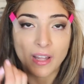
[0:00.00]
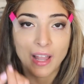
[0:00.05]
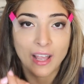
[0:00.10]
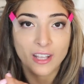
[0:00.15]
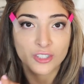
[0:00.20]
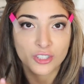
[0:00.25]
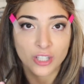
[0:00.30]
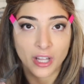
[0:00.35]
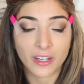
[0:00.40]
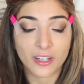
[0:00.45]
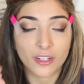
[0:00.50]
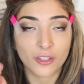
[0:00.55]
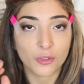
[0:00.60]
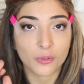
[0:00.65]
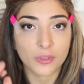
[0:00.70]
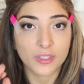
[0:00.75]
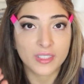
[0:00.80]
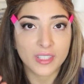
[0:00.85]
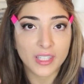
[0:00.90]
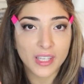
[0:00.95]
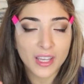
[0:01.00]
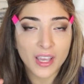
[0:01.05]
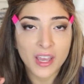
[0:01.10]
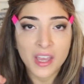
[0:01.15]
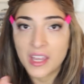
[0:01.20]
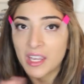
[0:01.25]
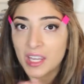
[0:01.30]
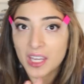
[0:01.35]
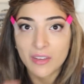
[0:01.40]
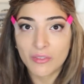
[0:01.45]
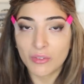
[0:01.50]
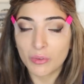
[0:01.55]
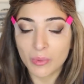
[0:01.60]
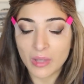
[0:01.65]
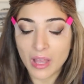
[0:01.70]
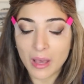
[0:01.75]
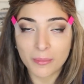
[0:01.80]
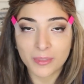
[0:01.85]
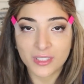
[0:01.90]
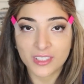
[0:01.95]
lash line, and you'll see, even
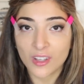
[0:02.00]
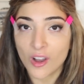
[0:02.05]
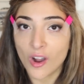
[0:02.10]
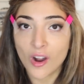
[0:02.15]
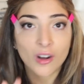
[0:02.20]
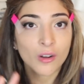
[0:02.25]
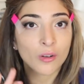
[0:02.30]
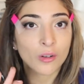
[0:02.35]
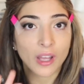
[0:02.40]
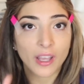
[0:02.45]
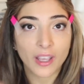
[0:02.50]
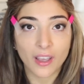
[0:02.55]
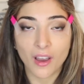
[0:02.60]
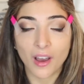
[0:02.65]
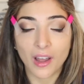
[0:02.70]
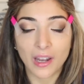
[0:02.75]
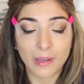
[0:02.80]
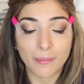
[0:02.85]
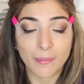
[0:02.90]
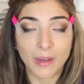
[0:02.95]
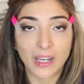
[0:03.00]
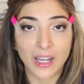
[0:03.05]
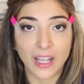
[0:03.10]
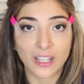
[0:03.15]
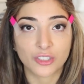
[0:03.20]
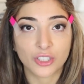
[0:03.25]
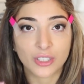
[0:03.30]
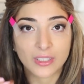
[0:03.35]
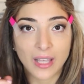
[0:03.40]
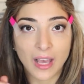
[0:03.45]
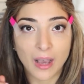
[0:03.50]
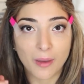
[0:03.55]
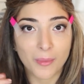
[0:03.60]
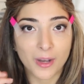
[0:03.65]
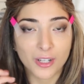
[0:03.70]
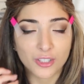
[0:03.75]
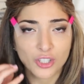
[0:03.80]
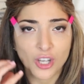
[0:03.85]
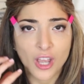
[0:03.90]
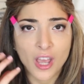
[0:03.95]
without mascara or like curling my lashes, how
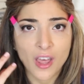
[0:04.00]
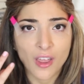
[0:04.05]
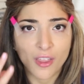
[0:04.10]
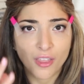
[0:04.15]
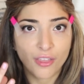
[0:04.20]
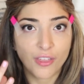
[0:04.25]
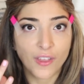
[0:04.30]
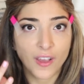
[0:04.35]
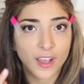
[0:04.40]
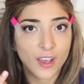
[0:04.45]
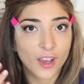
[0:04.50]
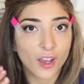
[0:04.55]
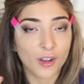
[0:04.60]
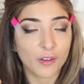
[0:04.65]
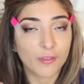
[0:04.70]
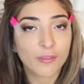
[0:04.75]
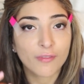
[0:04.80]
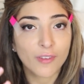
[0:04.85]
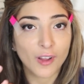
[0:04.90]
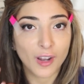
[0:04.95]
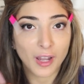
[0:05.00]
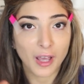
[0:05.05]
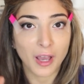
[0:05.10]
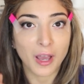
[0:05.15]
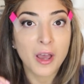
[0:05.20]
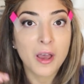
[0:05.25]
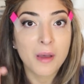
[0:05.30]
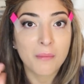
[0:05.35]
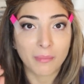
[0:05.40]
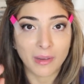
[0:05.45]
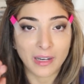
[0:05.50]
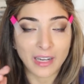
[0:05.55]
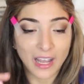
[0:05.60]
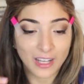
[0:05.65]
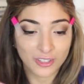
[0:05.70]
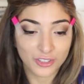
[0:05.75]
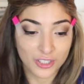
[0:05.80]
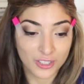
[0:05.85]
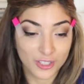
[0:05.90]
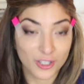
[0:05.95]
much thicker and fuller my
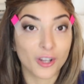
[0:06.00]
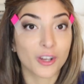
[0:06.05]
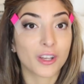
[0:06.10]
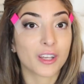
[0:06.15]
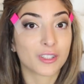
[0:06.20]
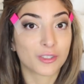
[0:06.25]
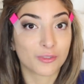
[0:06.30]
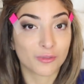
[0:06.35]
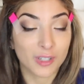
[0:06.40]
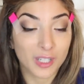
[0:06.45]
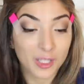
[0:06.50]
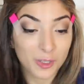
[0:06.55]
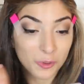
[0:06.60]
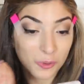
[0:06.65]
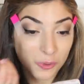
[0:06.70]
lashes look. It's really